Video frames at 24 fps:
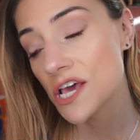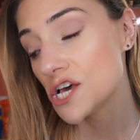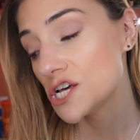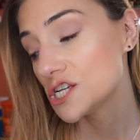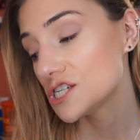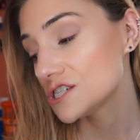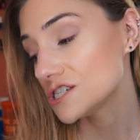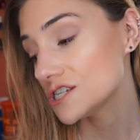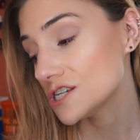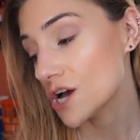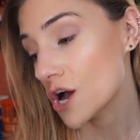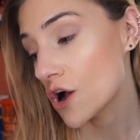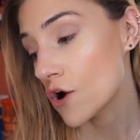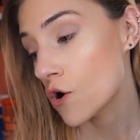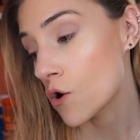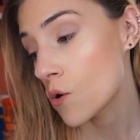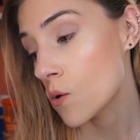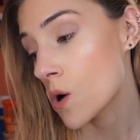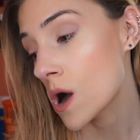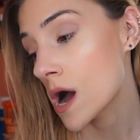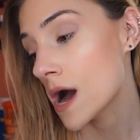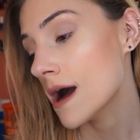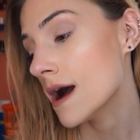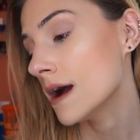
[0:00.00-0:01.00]

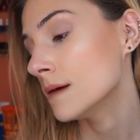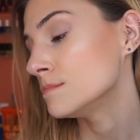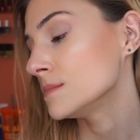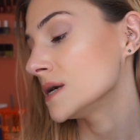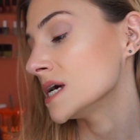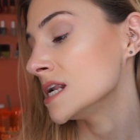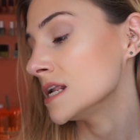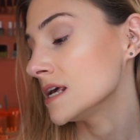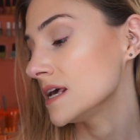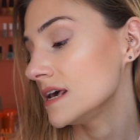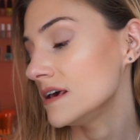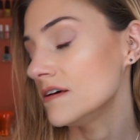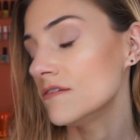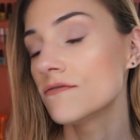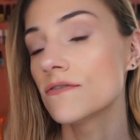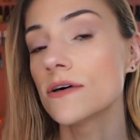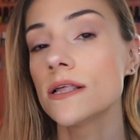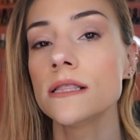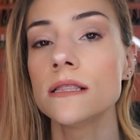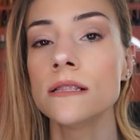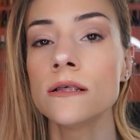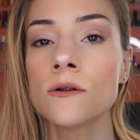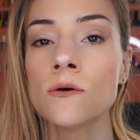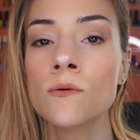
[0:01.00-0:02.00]
So I'm gonna give
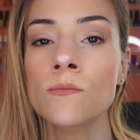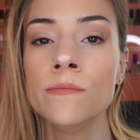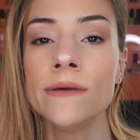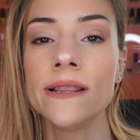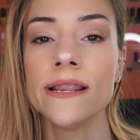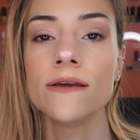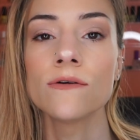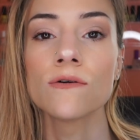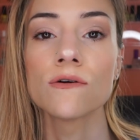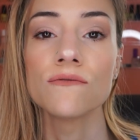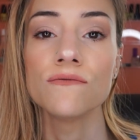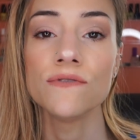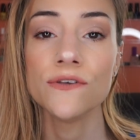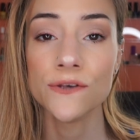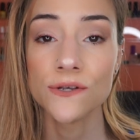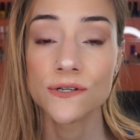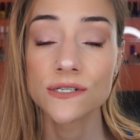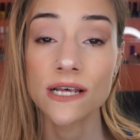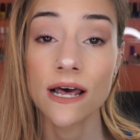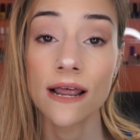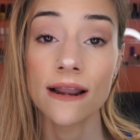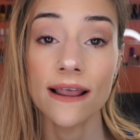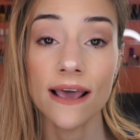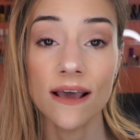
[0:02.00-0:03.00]
little mini reviews
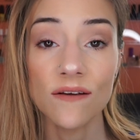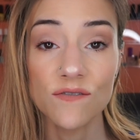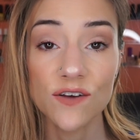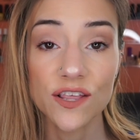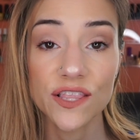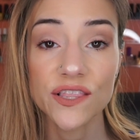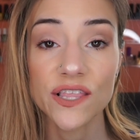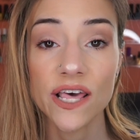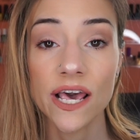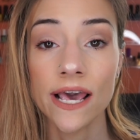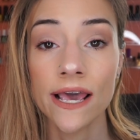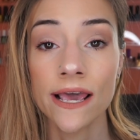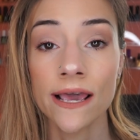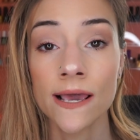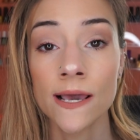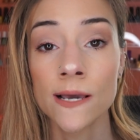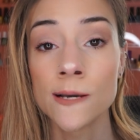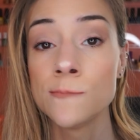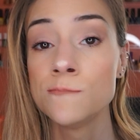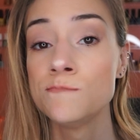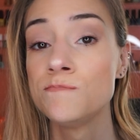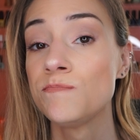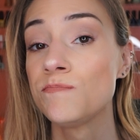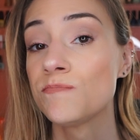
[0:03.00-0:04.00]
on everything
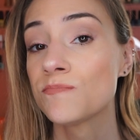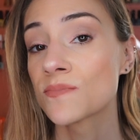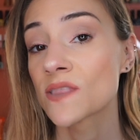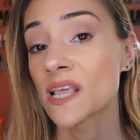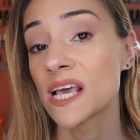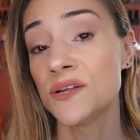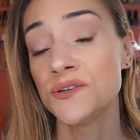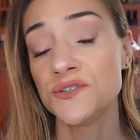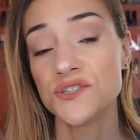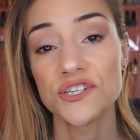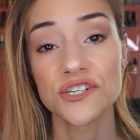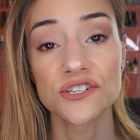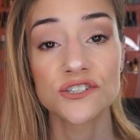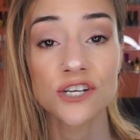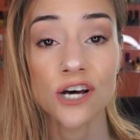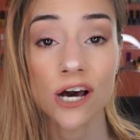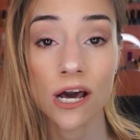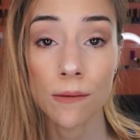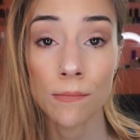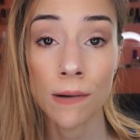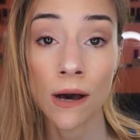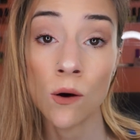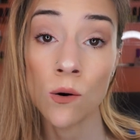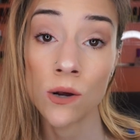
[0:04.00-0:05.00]
and just talk
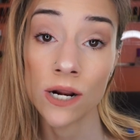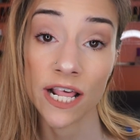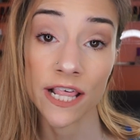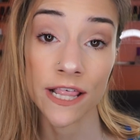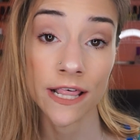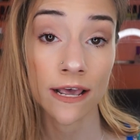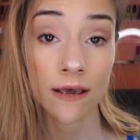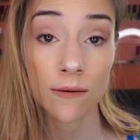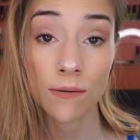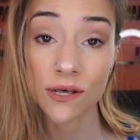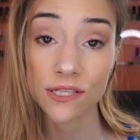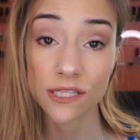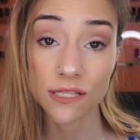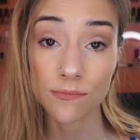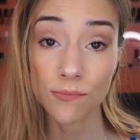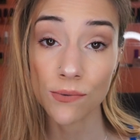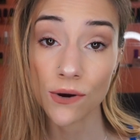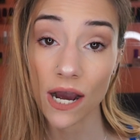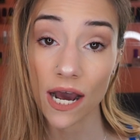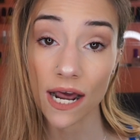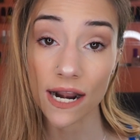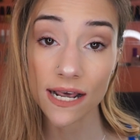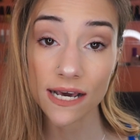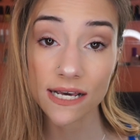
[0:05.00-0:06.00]
about what I think about the
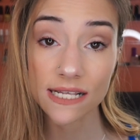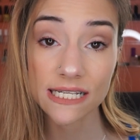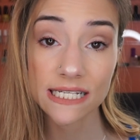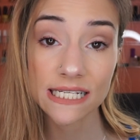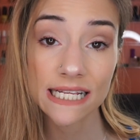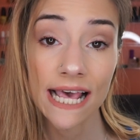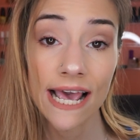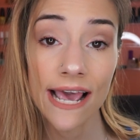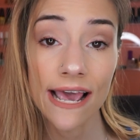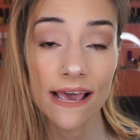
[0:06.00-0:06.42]
products.